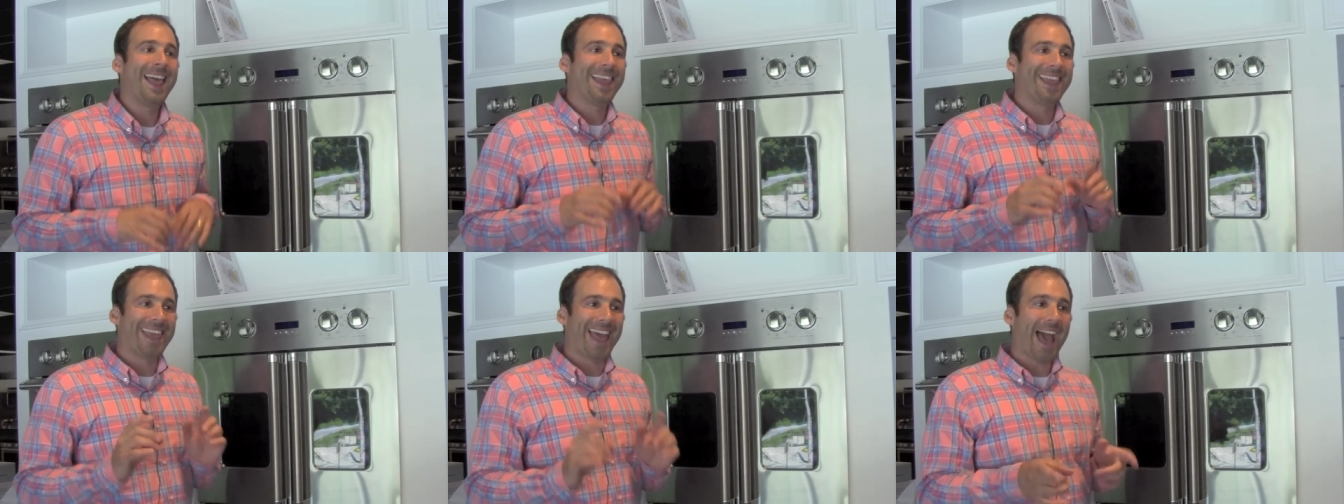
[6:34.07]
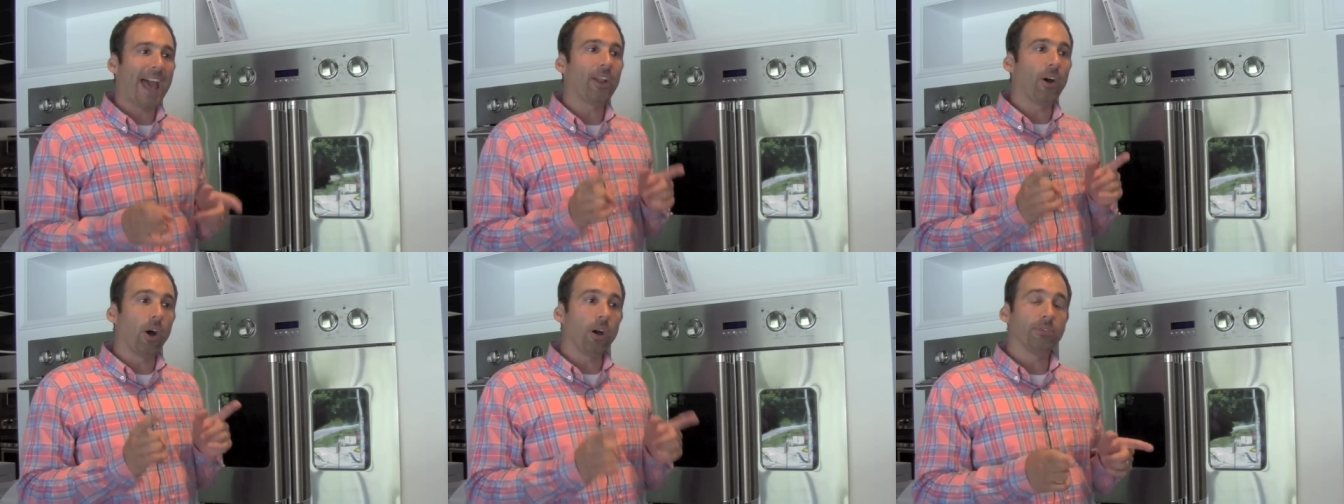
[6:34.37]

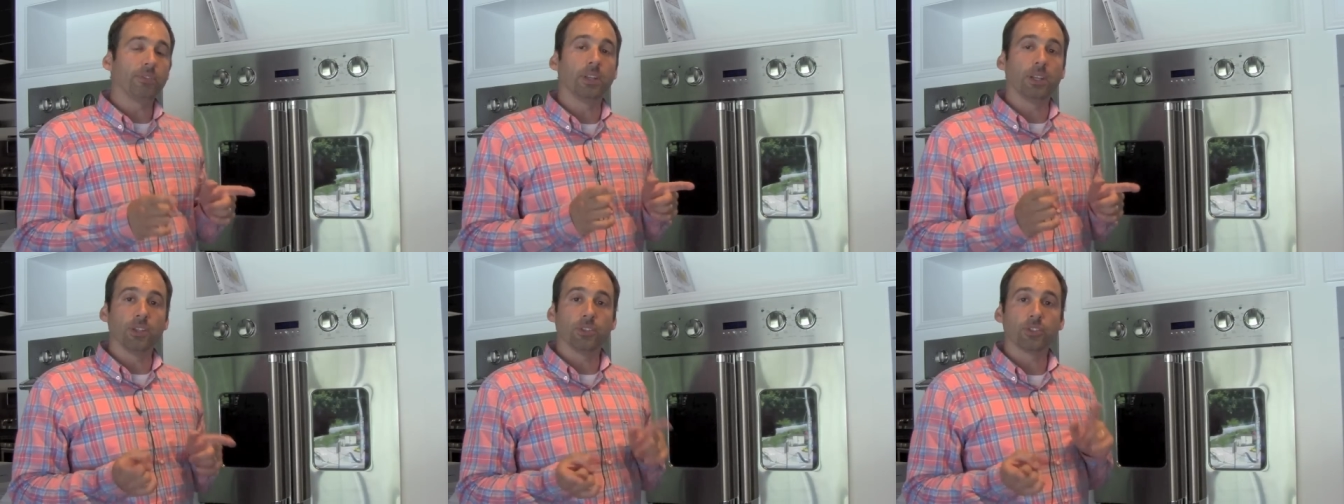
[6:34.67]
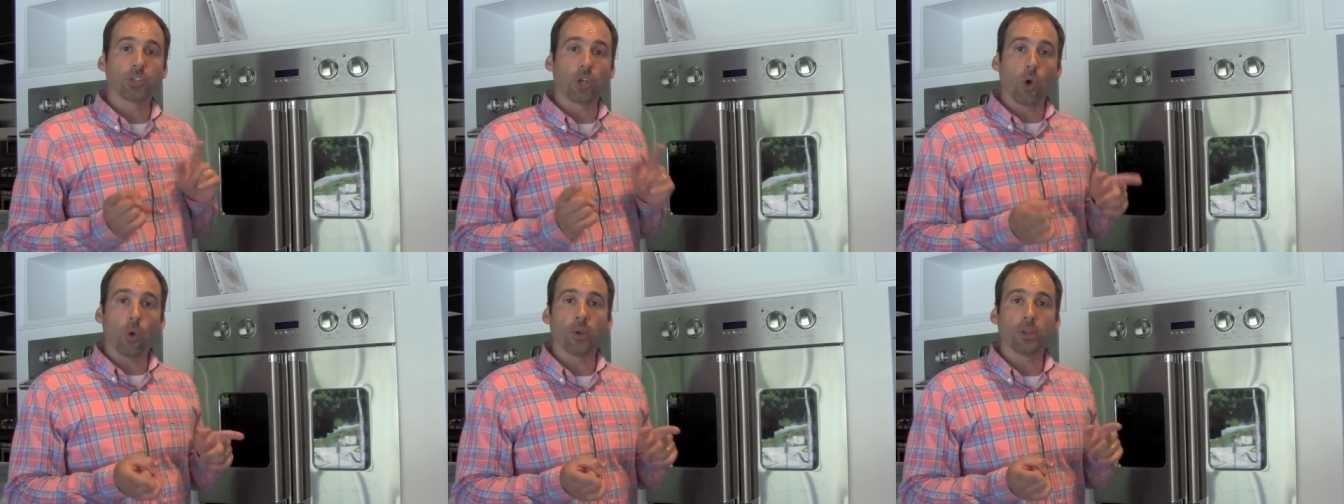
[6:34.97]
That oven
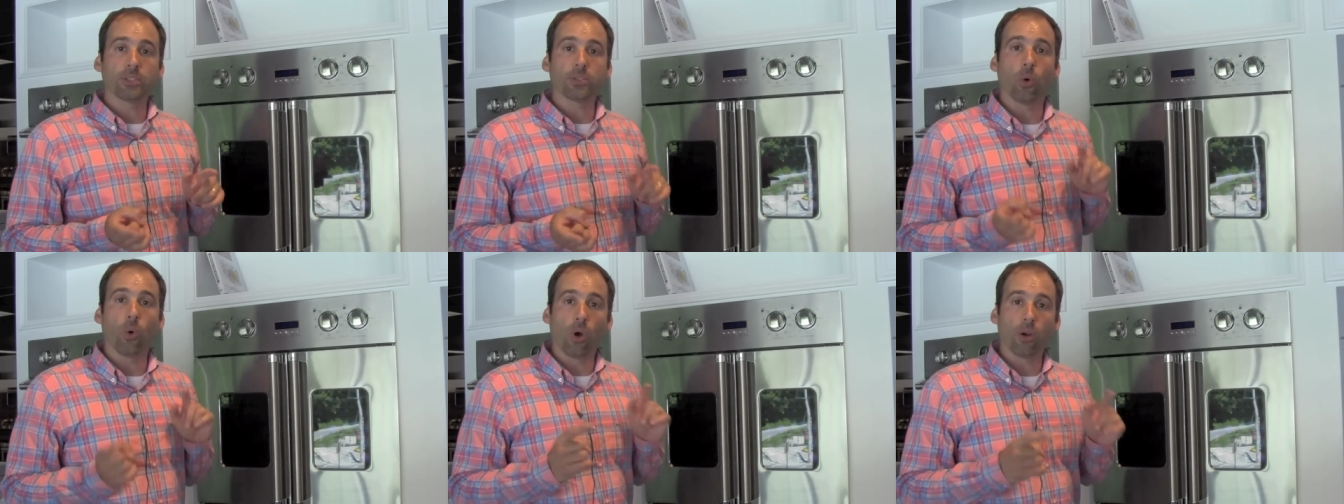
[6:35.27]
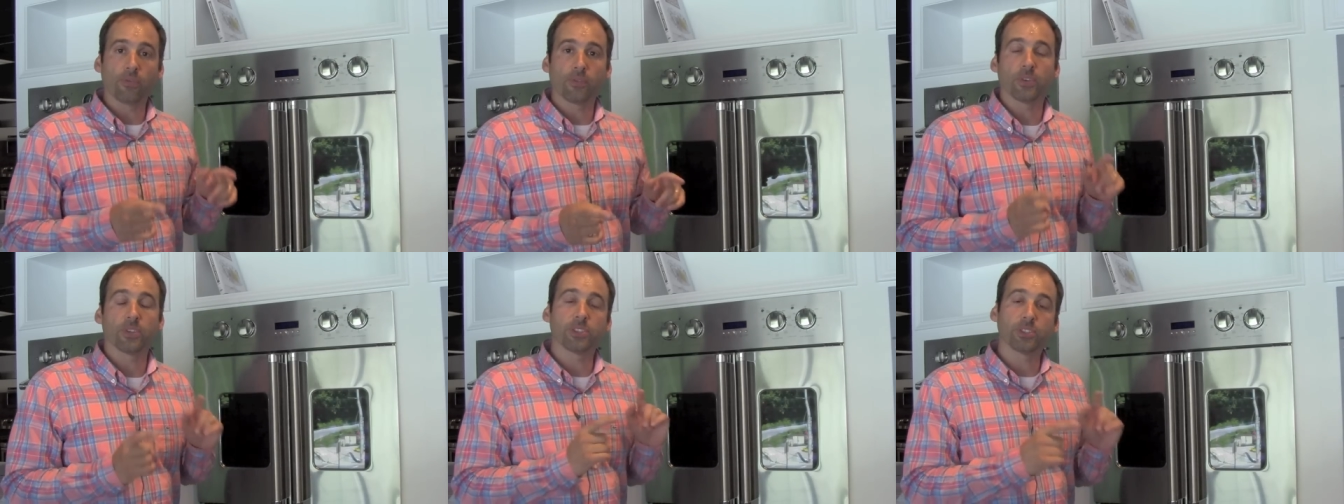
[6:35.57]
is going to
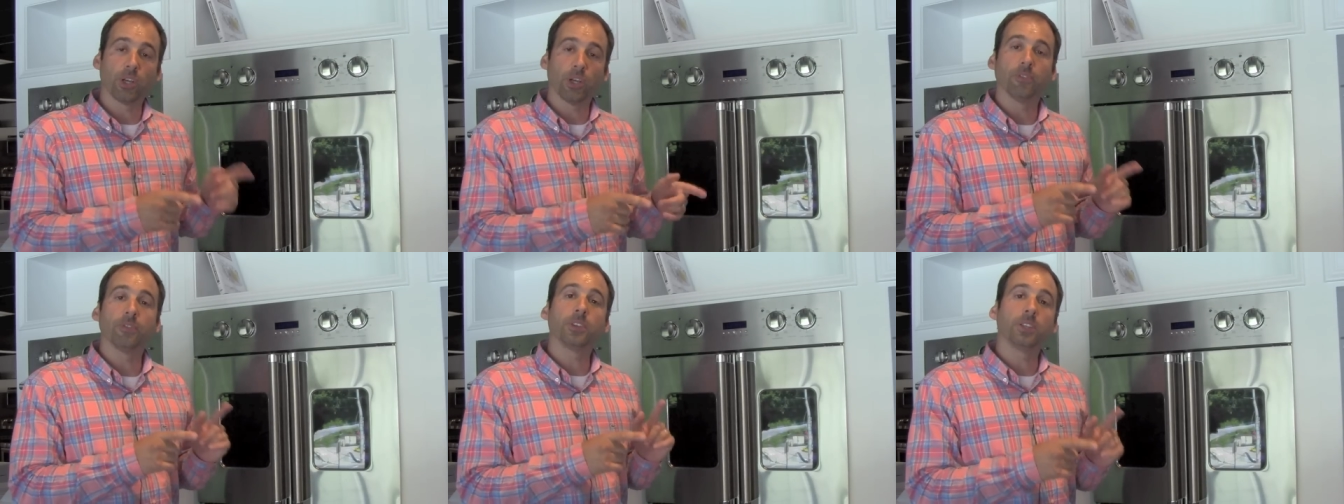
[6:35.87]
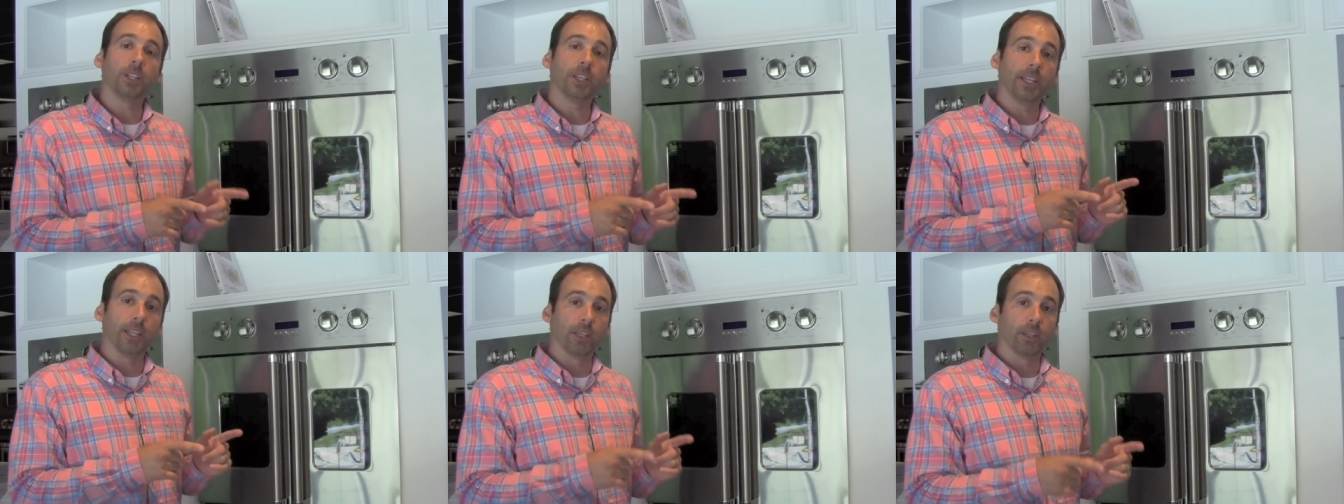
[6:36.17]
offer
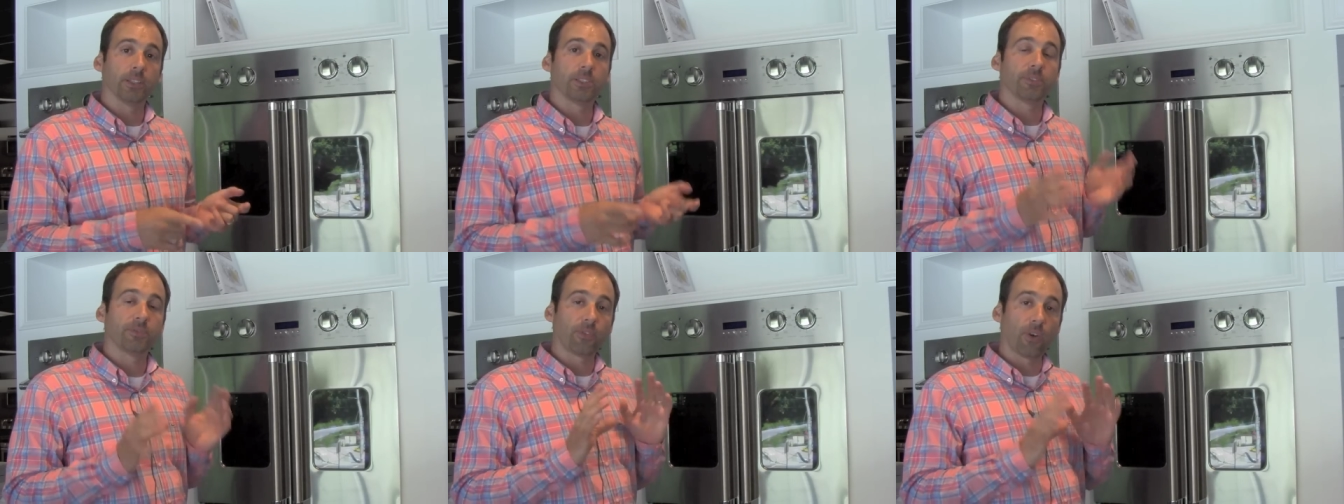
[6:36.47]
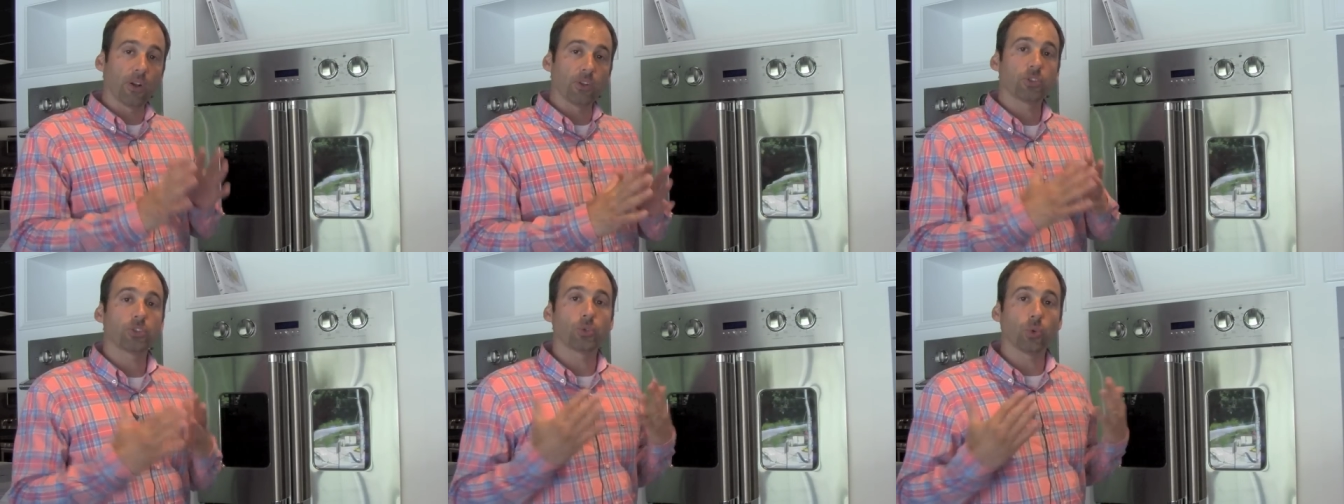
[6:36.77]
self-cleaning. It's a
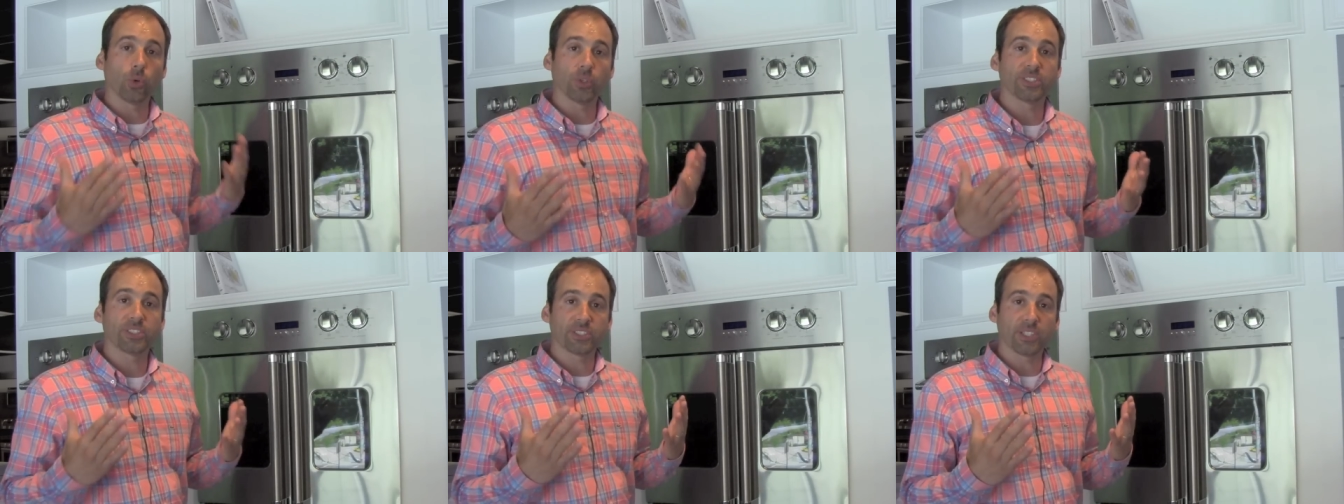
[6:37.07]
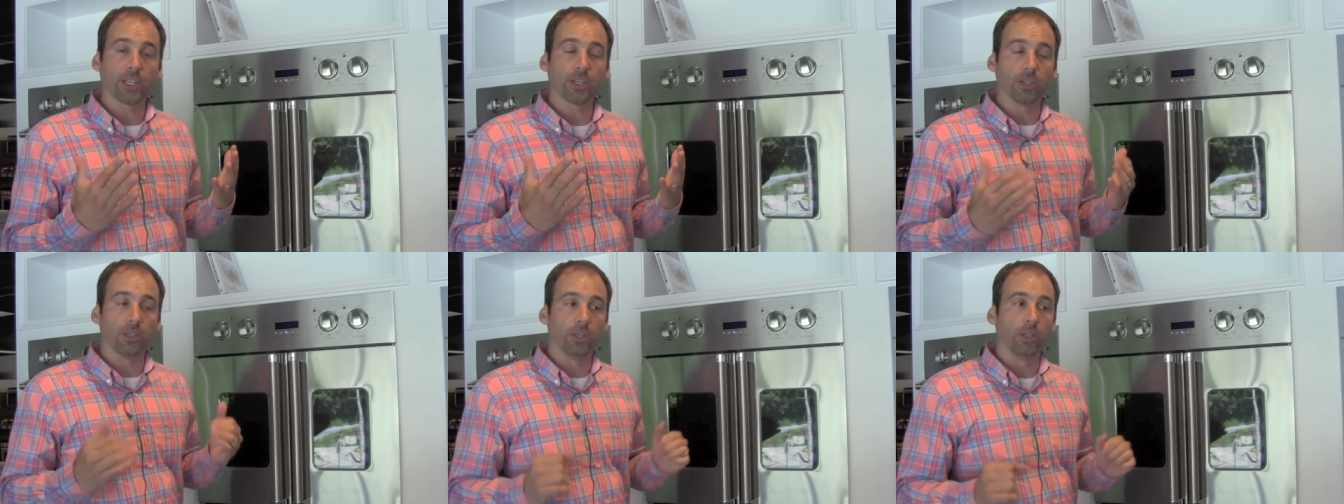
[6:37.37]
French door
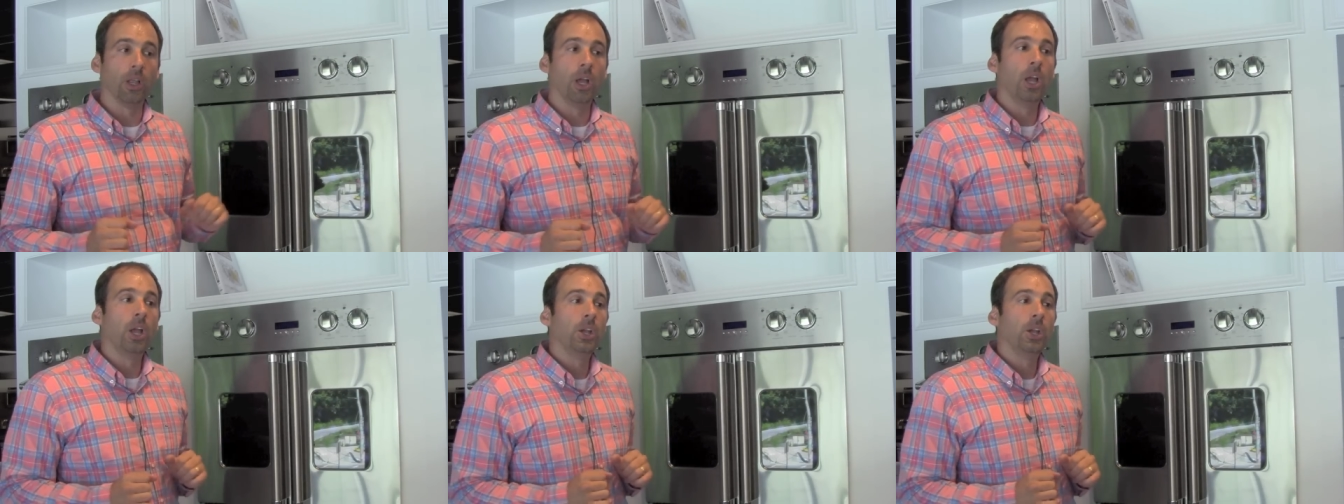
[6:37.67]
single.